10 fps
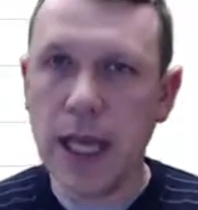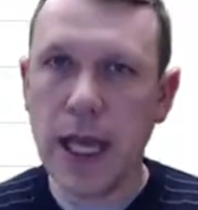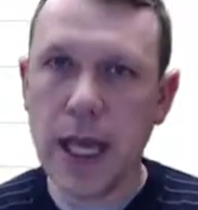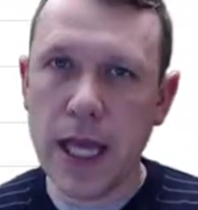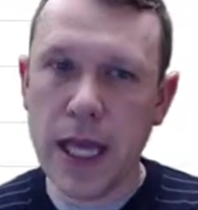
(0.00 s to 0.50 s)

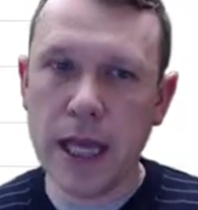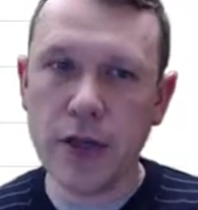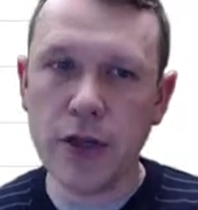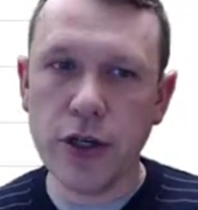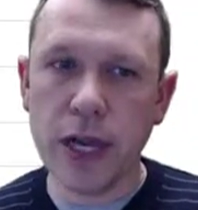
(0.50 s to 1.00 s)
and
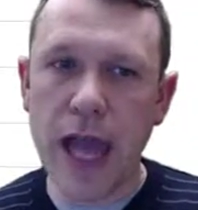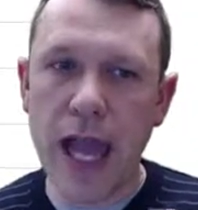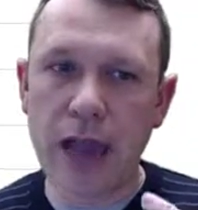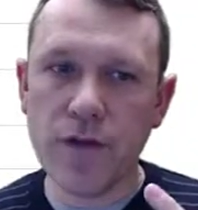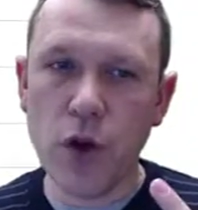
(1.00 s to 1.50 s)
you're going to
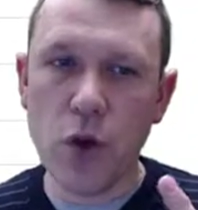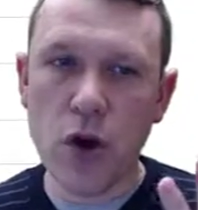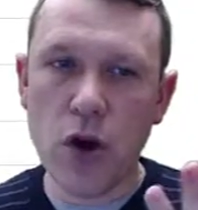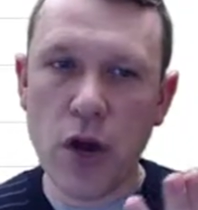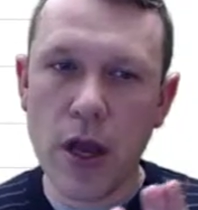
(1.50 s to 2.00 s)
have
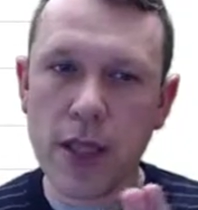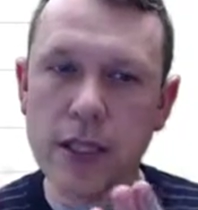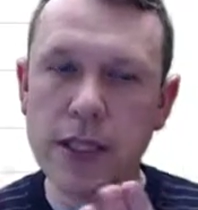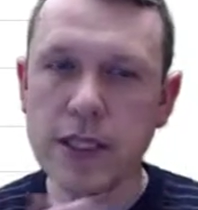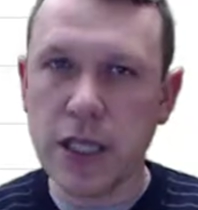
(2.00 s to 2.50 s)
your
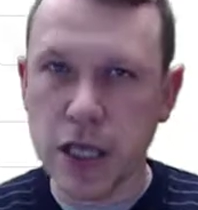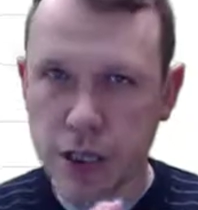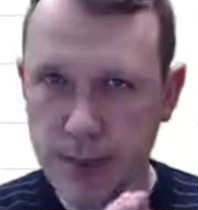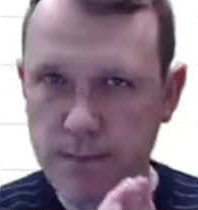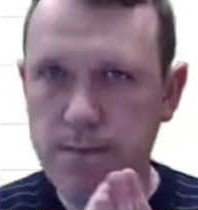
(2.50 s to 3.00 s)

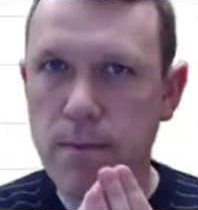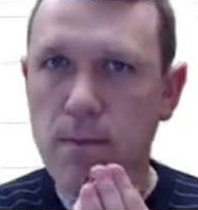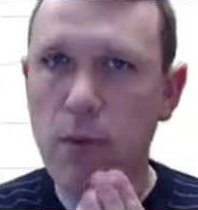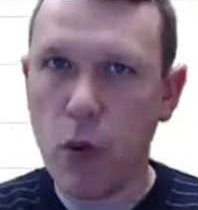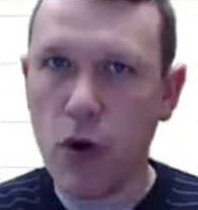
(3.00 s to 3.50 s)
discussion
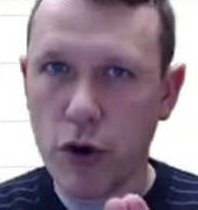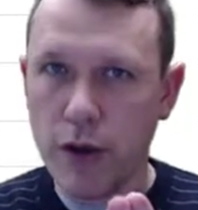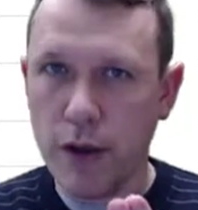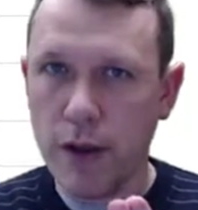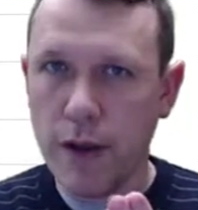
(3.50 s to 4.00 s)

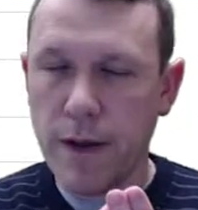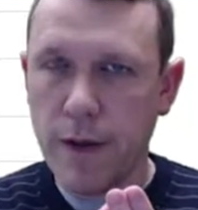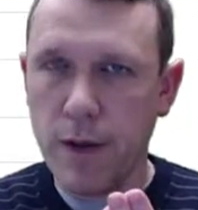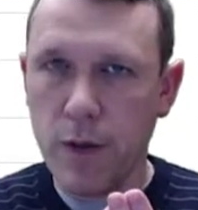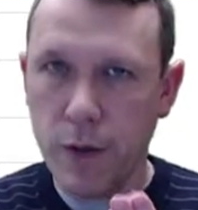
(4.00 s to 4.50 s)
board
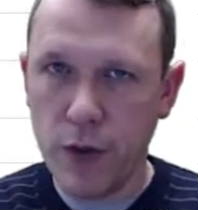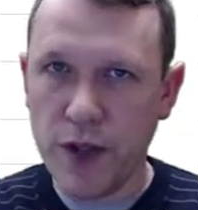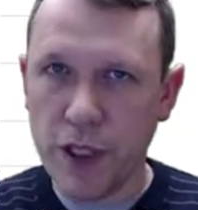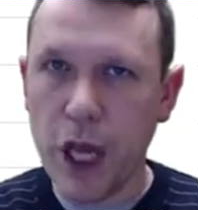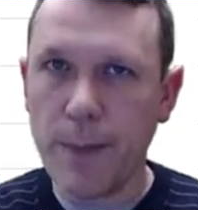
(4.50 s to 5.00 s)
uh, with
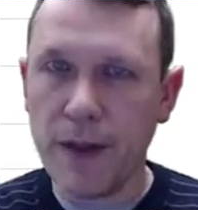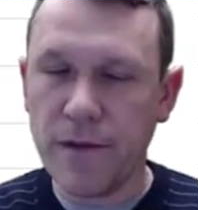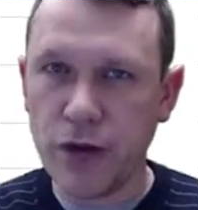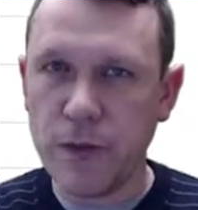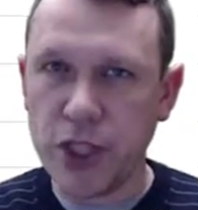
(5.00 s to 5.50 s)
a topic
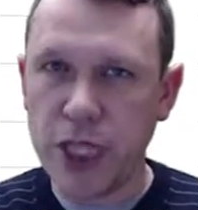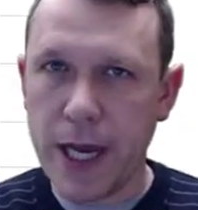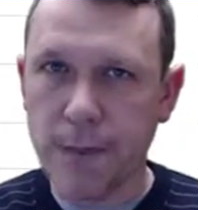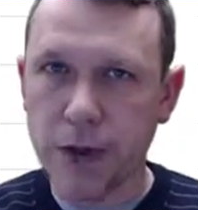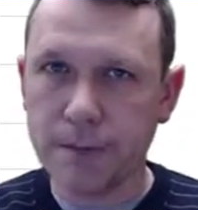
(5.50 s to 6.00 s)
from the
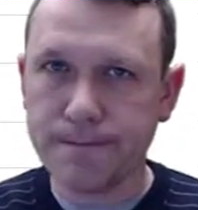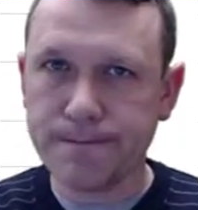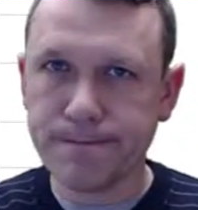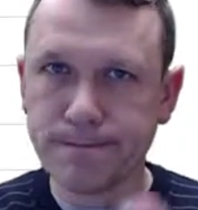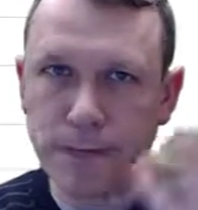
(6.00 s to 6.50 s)
chapter.
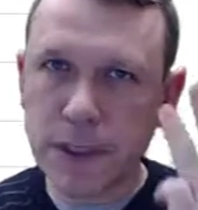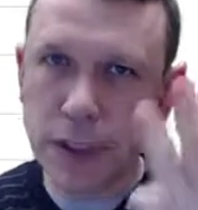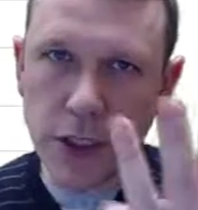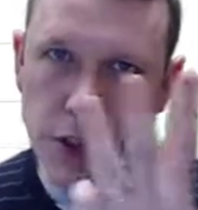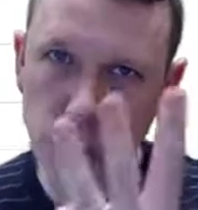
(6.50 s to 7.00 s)

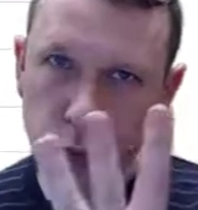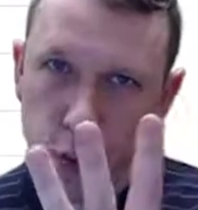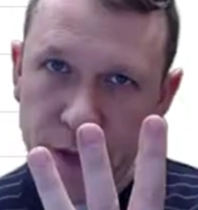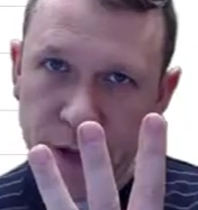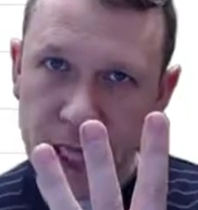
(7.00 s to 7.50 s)
So
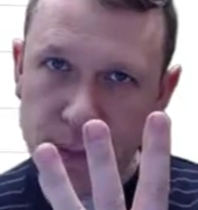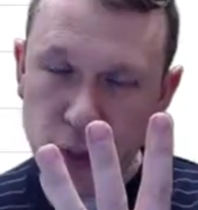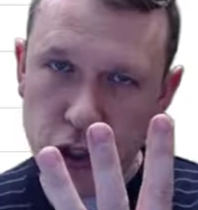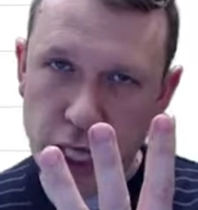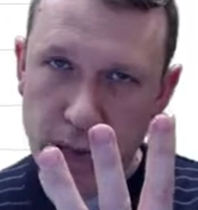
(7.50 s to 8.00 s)
three things
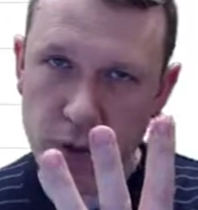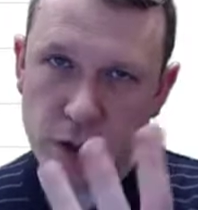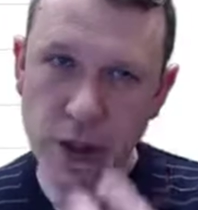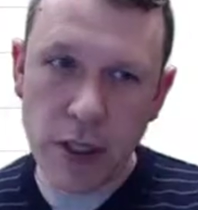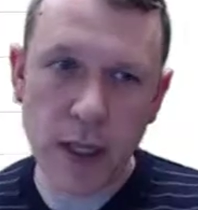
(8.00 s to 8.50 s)
per
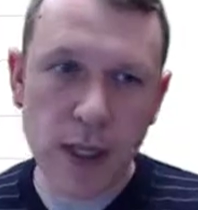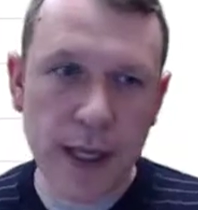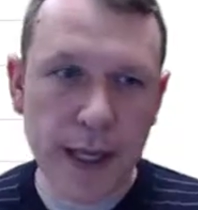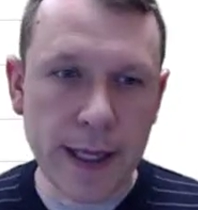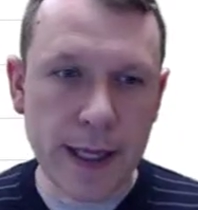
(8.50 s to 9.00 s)
chapter.
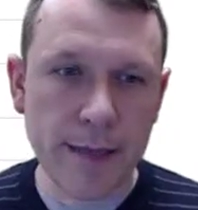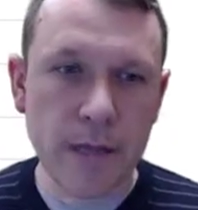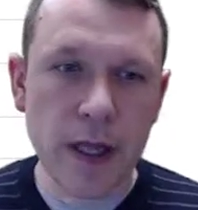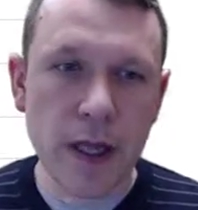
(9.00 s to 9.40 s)
Um,